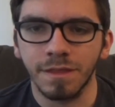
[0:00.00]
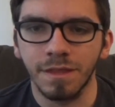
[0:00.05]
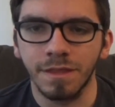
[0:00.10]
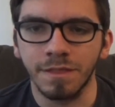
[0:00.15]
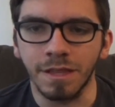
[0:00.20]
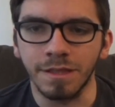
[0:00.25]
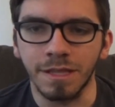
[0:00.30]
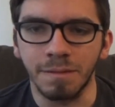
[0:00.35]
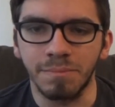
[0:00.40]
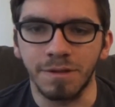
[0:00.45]

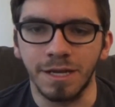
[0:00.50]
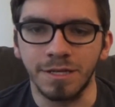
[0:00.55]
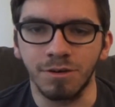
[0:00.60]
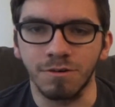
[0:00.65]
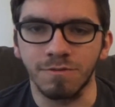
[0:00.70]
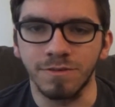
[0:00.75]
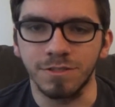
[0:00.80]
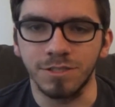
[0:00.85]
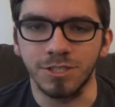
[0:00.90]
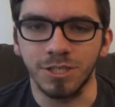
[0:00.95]
And then they played it
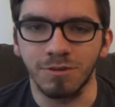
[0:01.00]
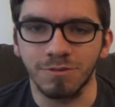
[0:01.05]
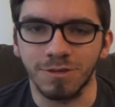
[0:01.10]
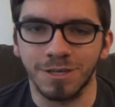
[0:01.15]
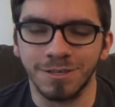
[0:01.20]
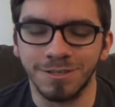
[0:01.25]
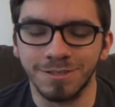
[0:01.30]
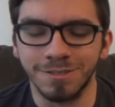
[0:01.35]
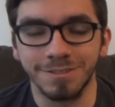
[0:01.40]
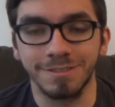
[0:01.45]
off as a joke.
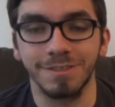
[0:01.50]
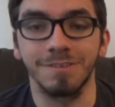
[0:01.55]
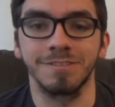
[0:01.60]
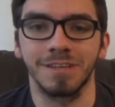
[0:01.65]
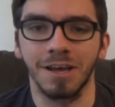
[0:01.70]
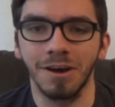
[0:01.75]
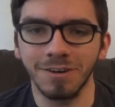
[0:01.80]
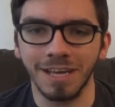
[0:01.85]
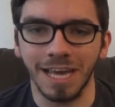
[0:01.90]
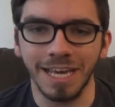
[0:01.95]
So I was
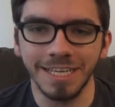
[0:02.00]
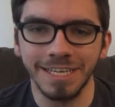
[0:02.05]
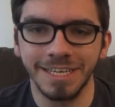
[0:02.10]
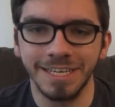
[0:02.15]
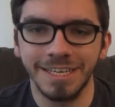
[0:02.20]
like, okay.